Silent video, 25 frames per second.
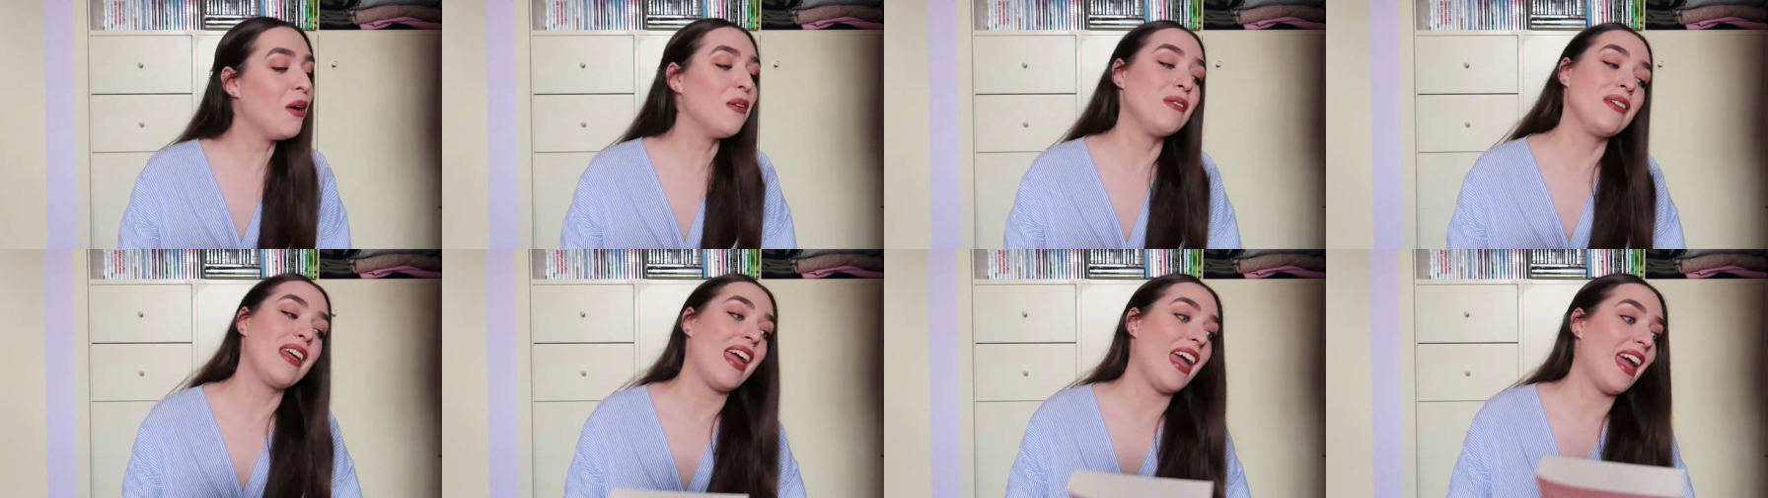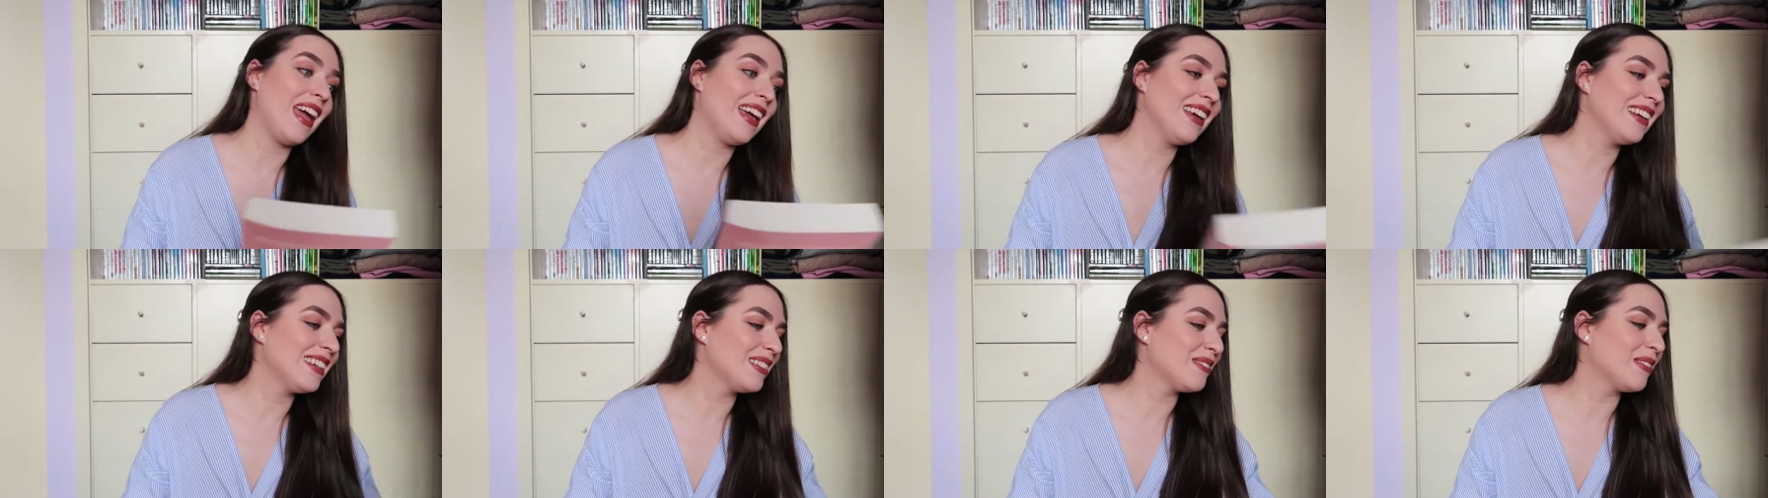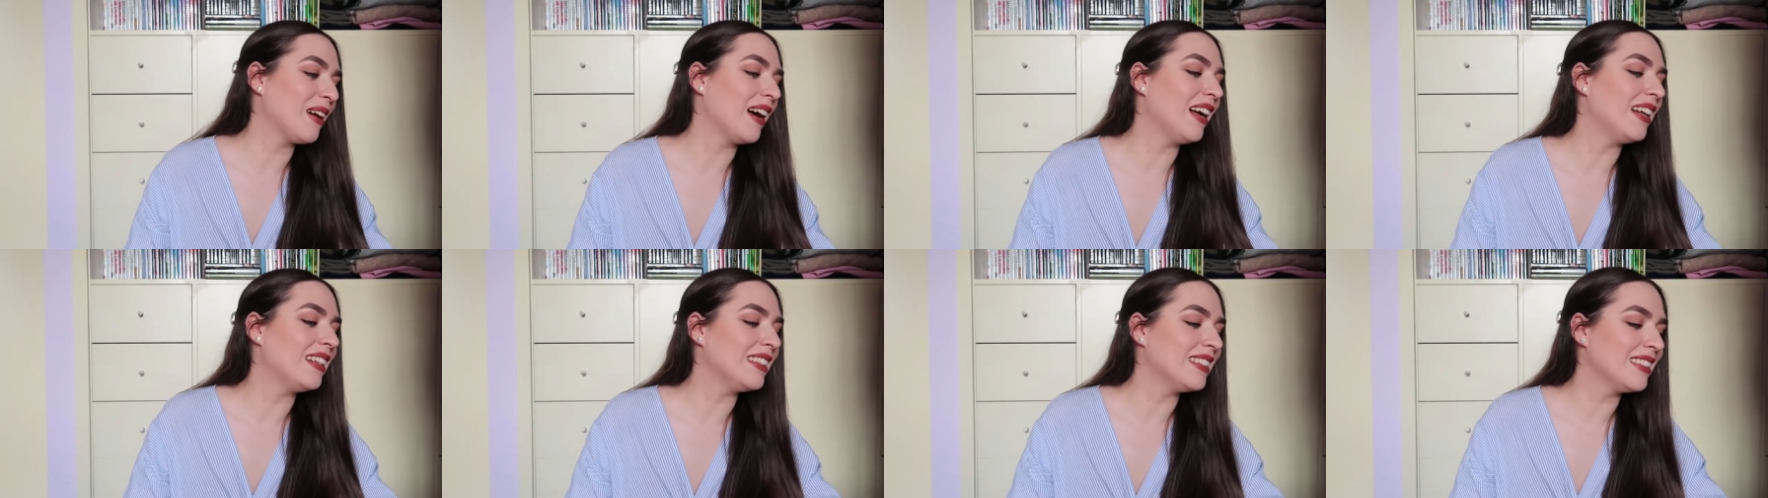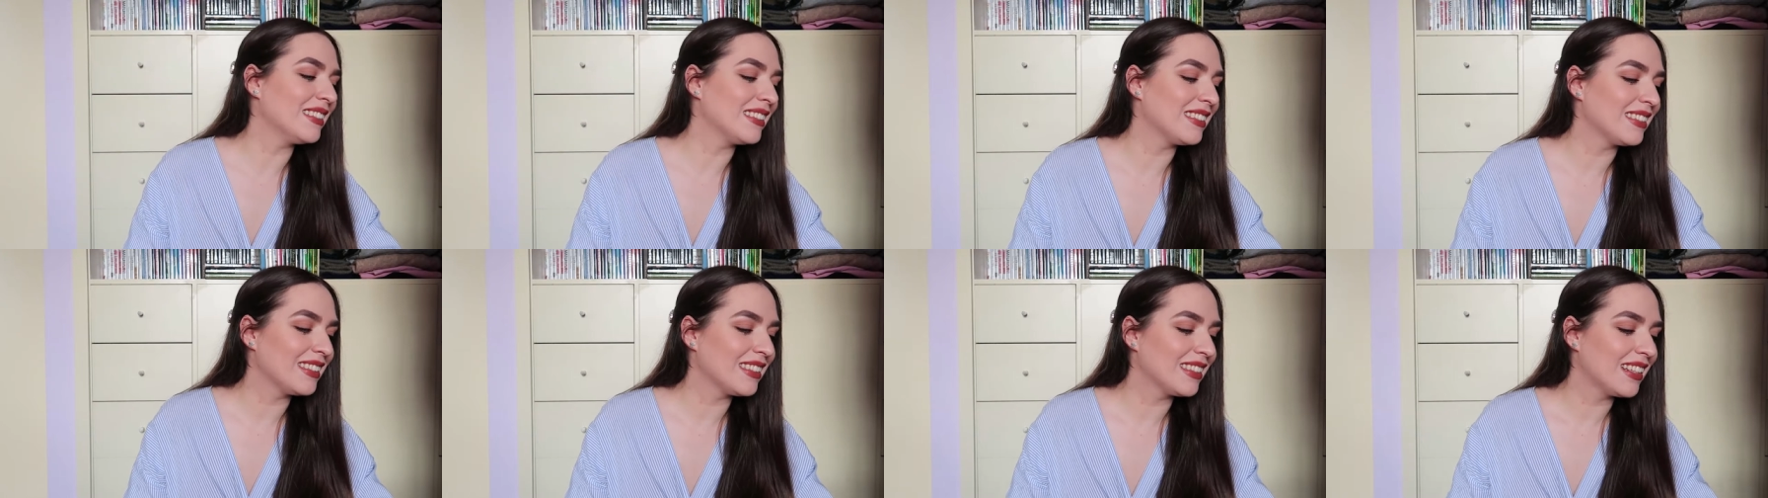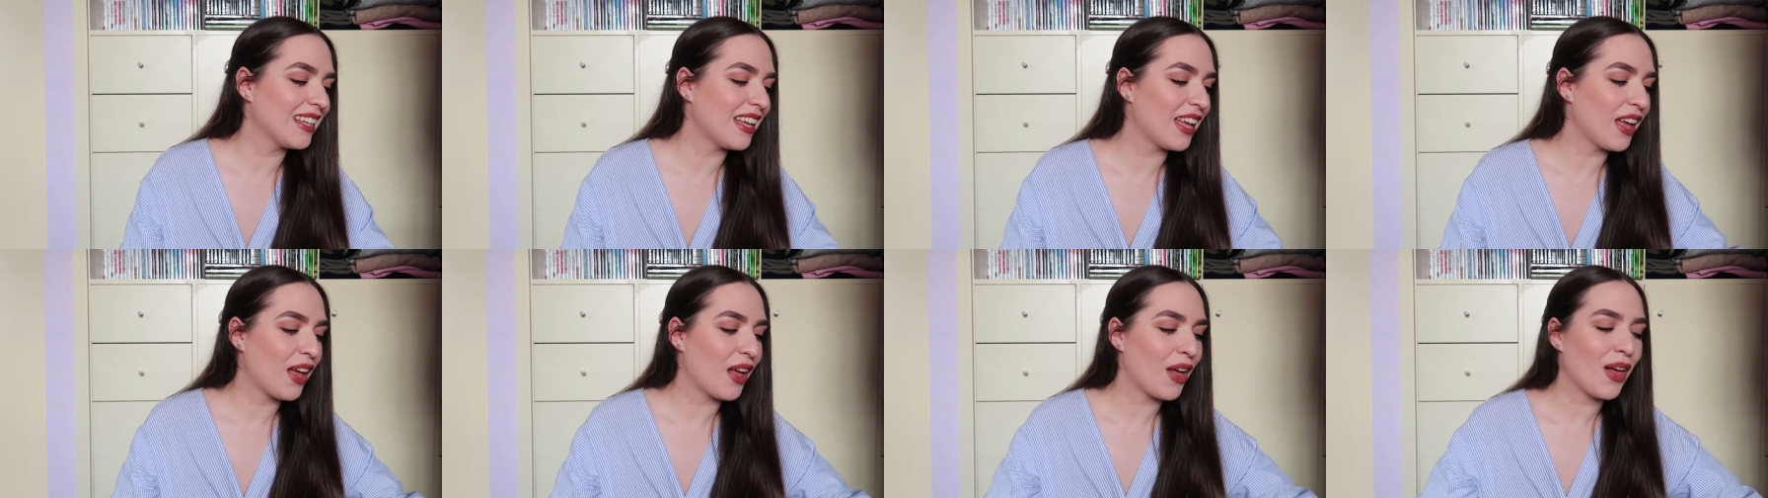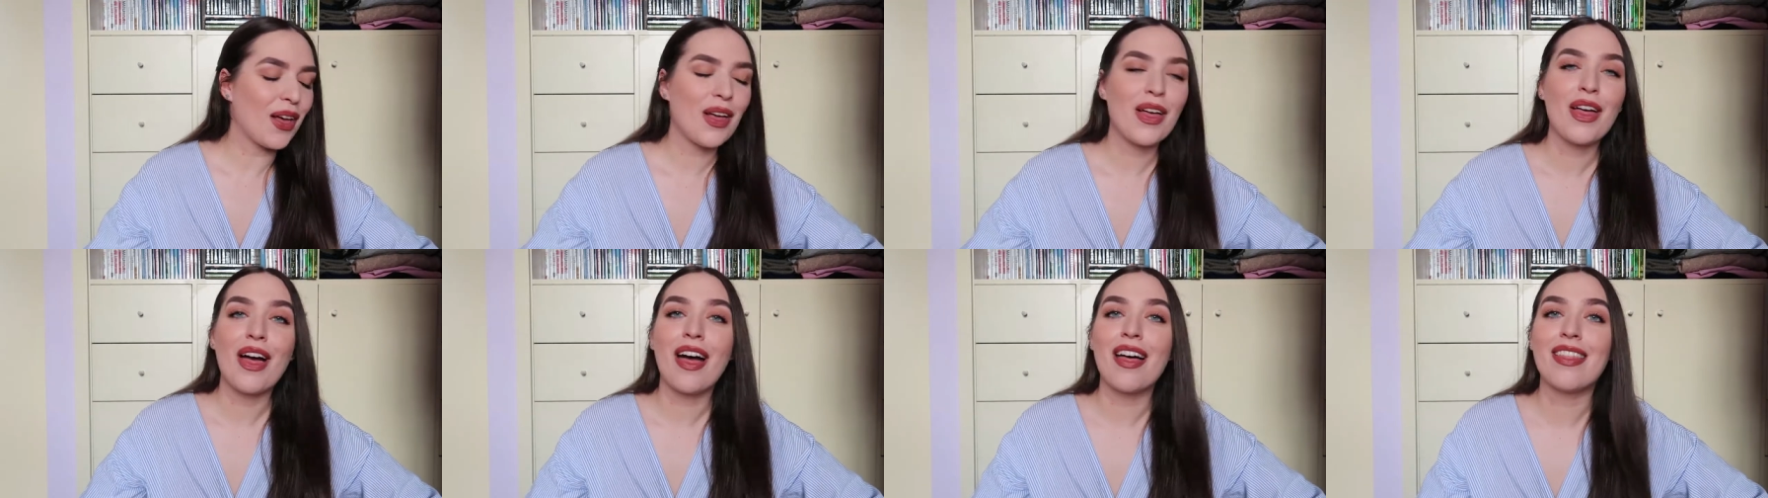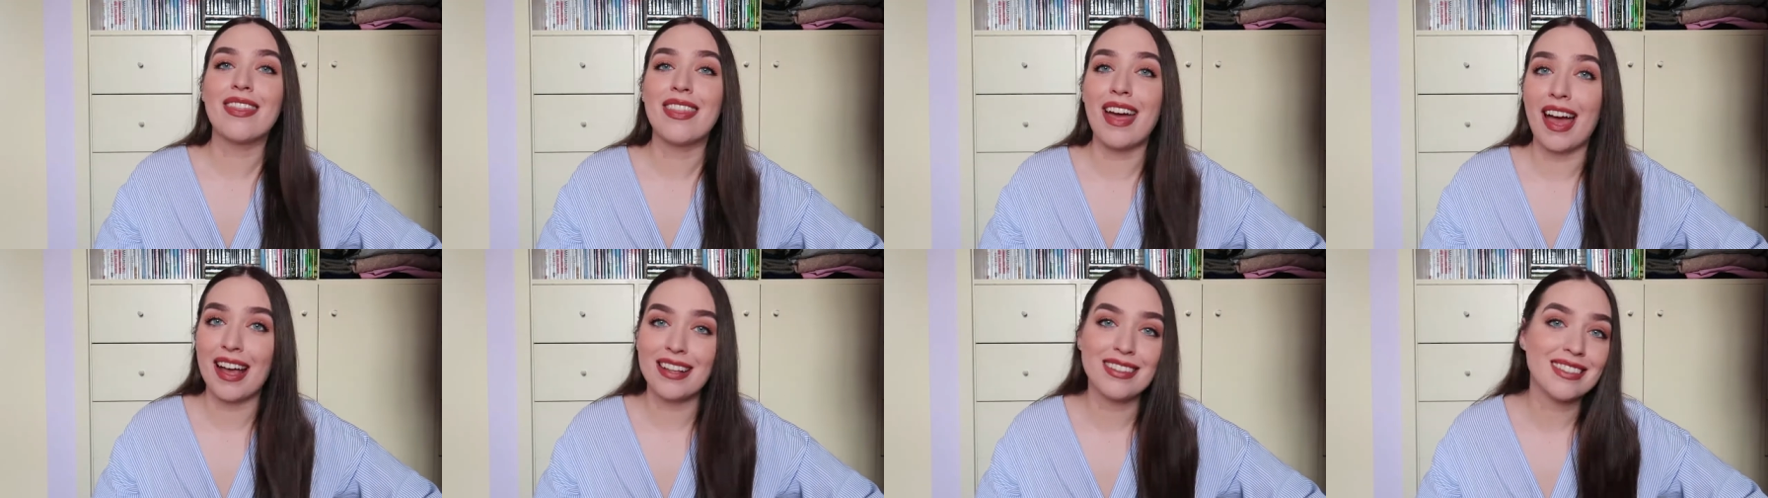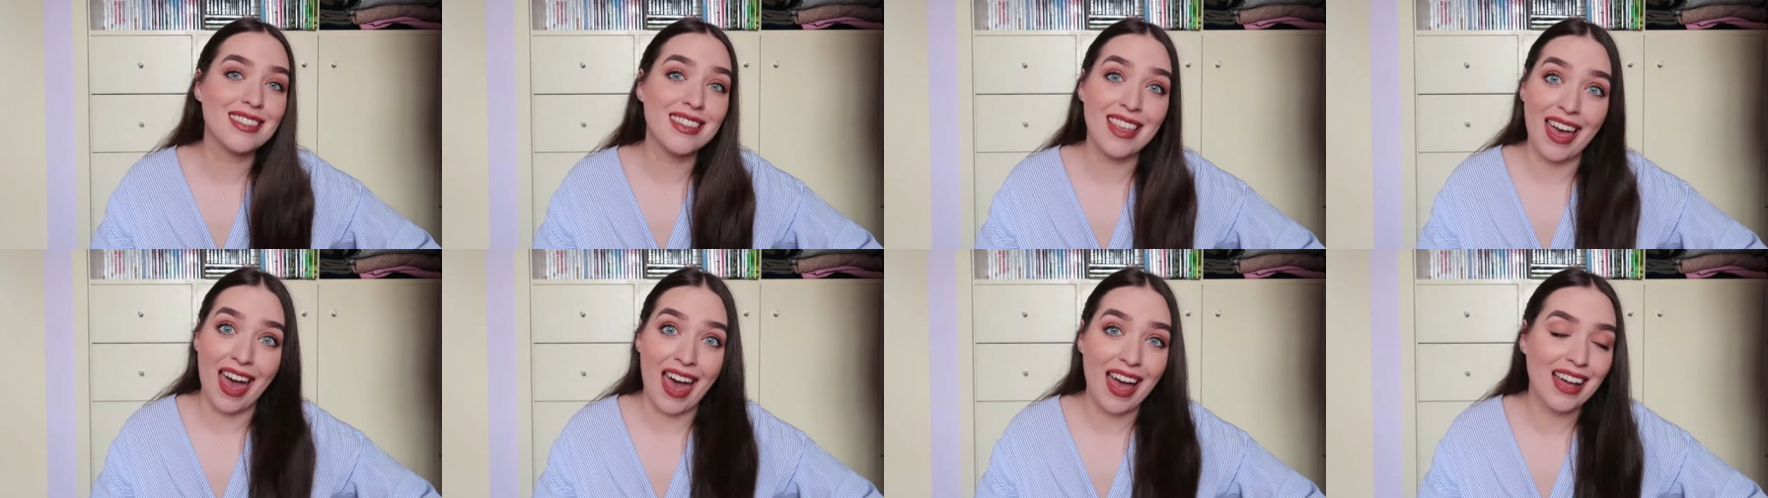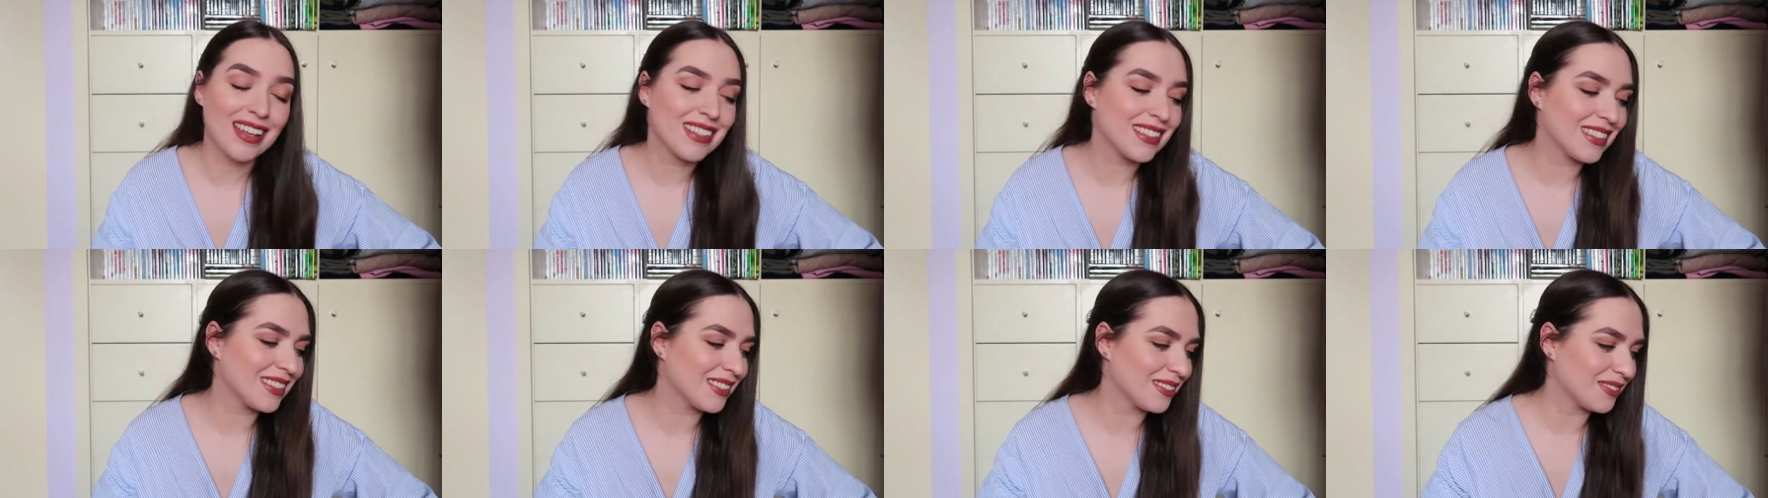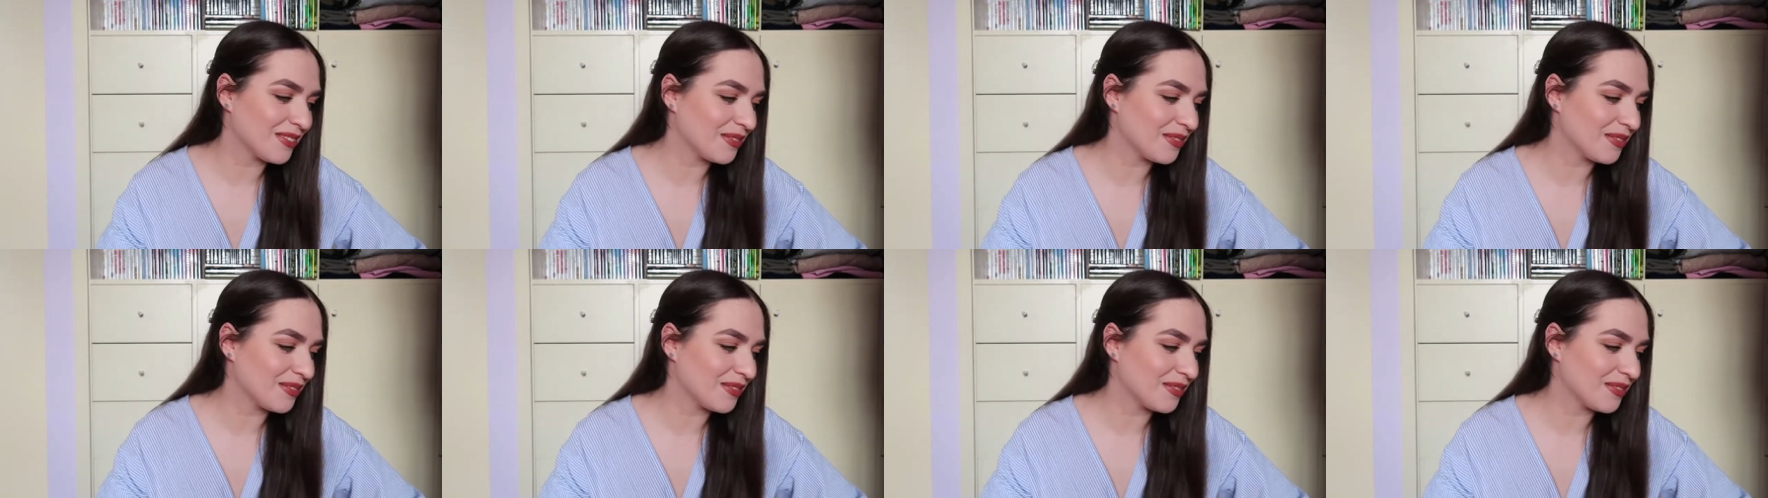Okay, well, that's that.